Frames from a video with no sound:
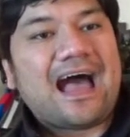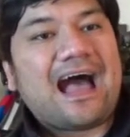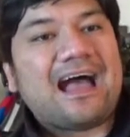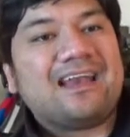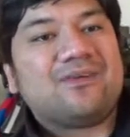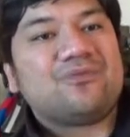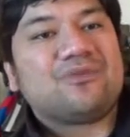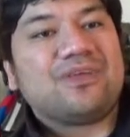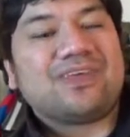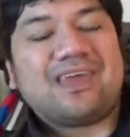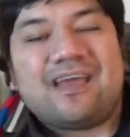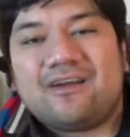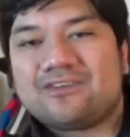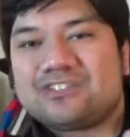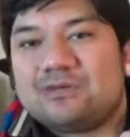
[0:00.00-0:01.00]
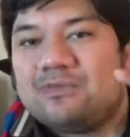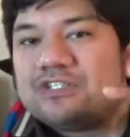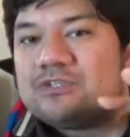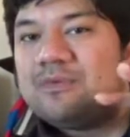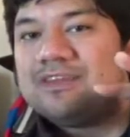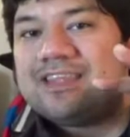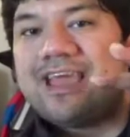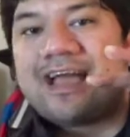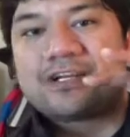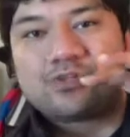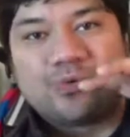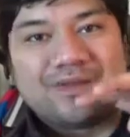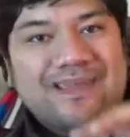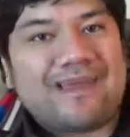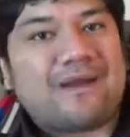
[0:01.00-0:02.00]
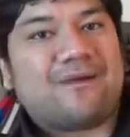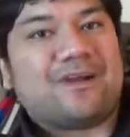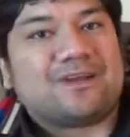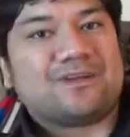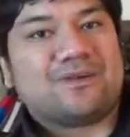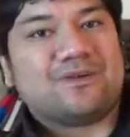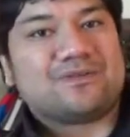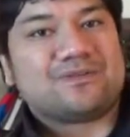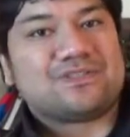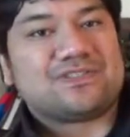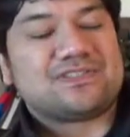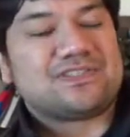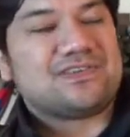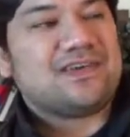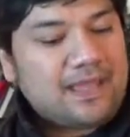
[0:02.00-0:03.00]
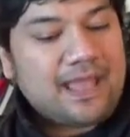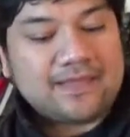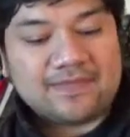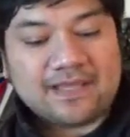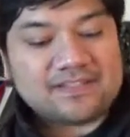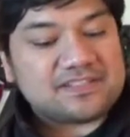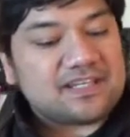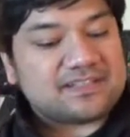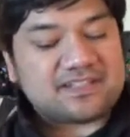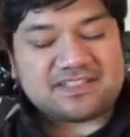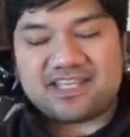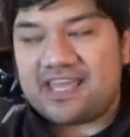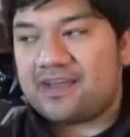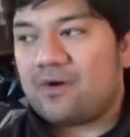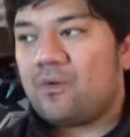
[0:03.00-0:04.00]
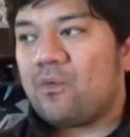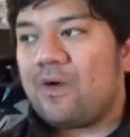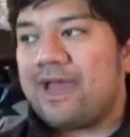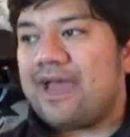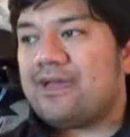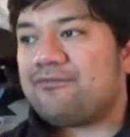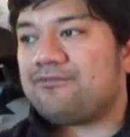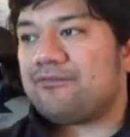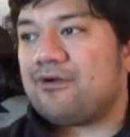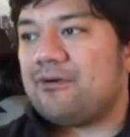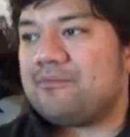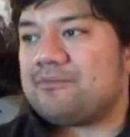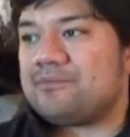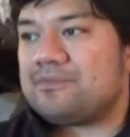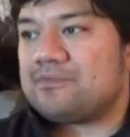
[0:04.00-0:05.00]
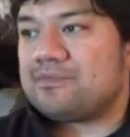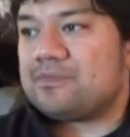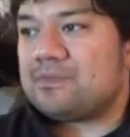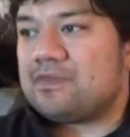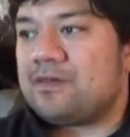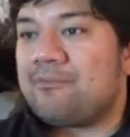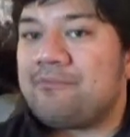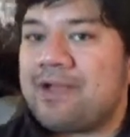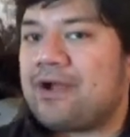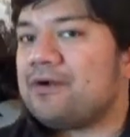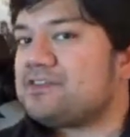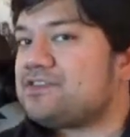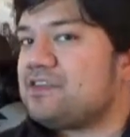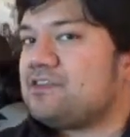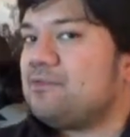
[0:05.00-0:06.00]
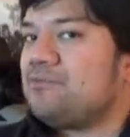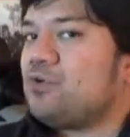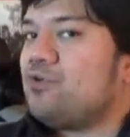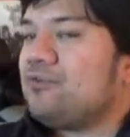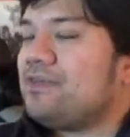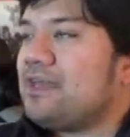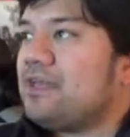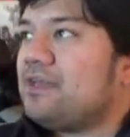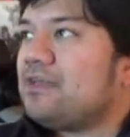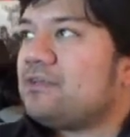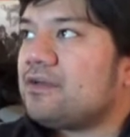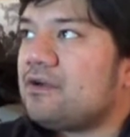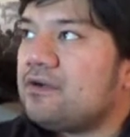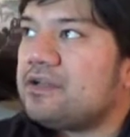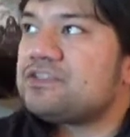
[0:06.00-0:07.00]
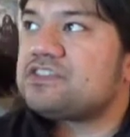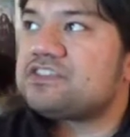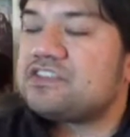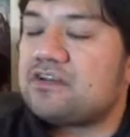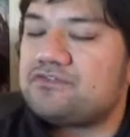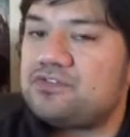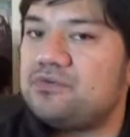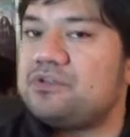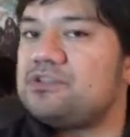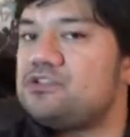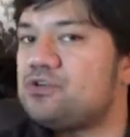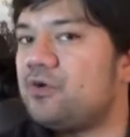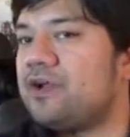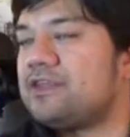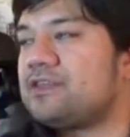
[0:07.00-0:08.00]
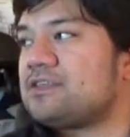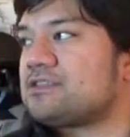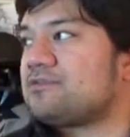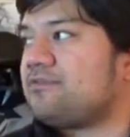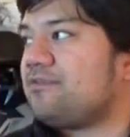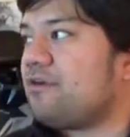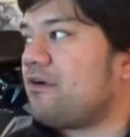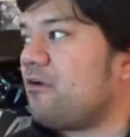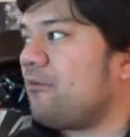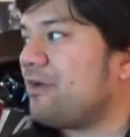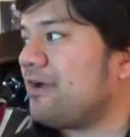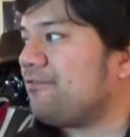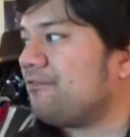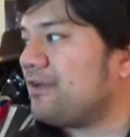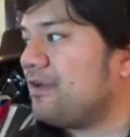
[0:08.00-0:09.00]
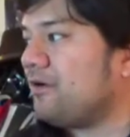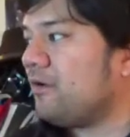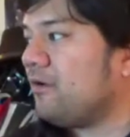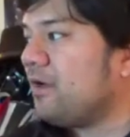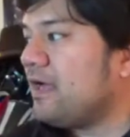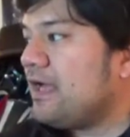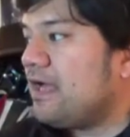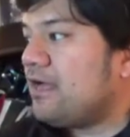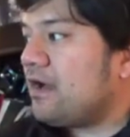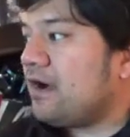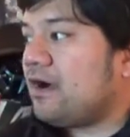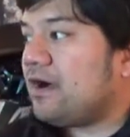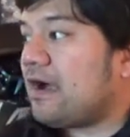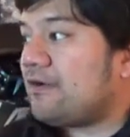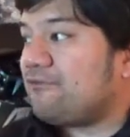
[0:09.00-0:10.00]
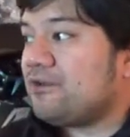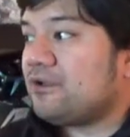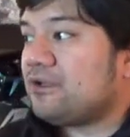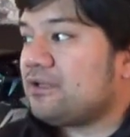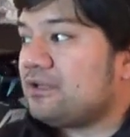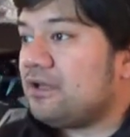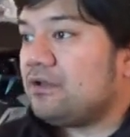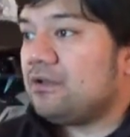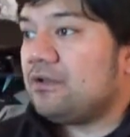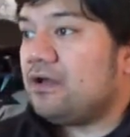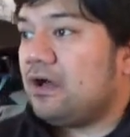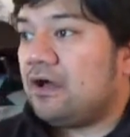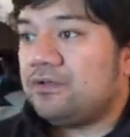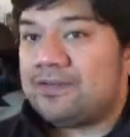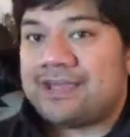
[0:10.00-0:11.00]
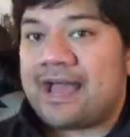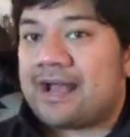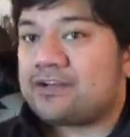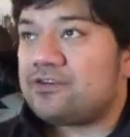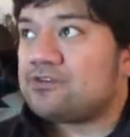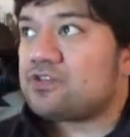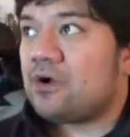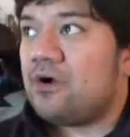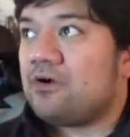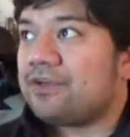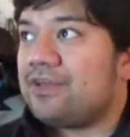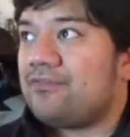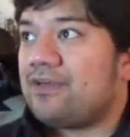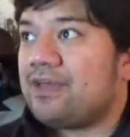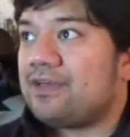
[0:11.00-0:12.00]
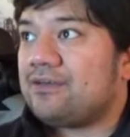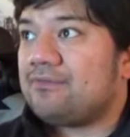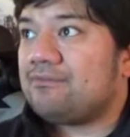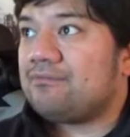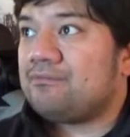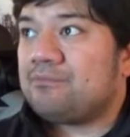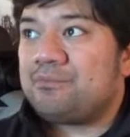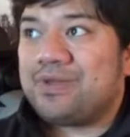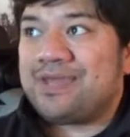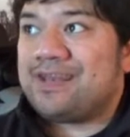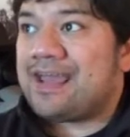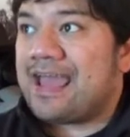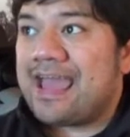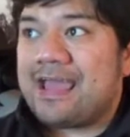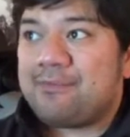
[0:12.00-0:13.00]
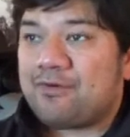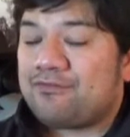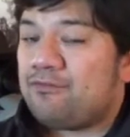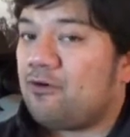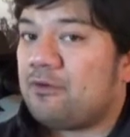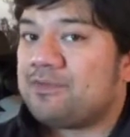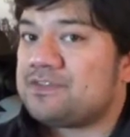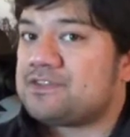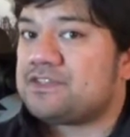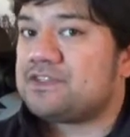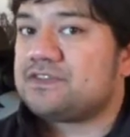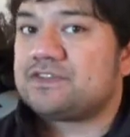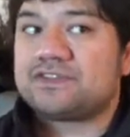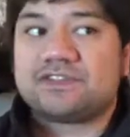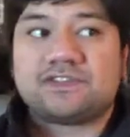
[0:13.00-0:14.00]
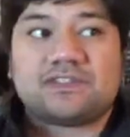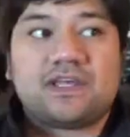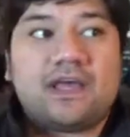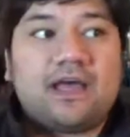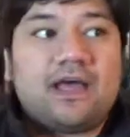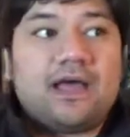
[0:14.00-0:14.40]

I didn't really care so much about the actual characters. And that's not to take away from the merits of the movie. There is stuff to enjoy in this film, I feel. Uh, I feel the actors are all giving B to A performances.